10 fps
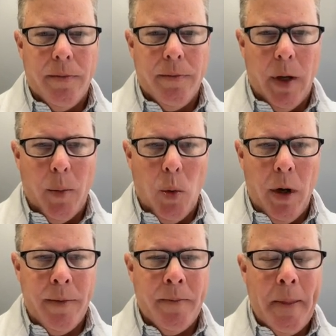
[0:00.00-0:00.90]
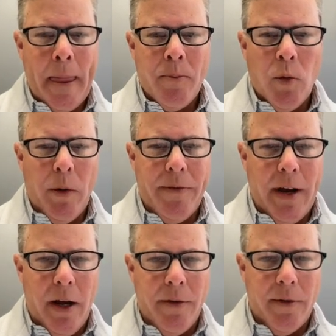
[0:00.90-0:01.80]
Number one, we
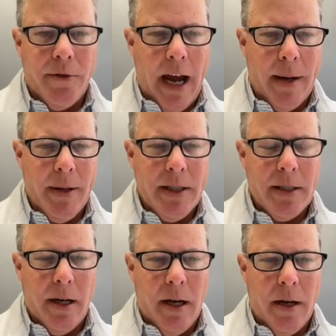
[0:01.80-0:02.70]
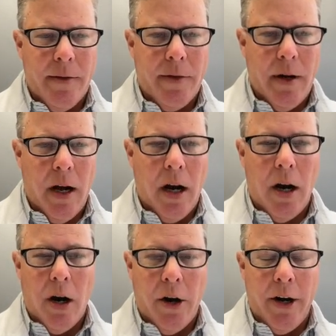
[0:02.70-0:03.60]
found fragments of
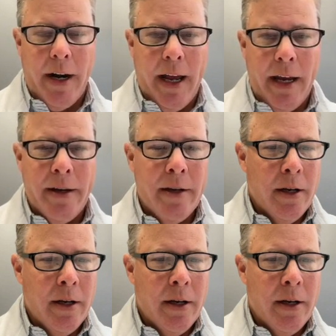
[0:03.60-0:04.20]
RNA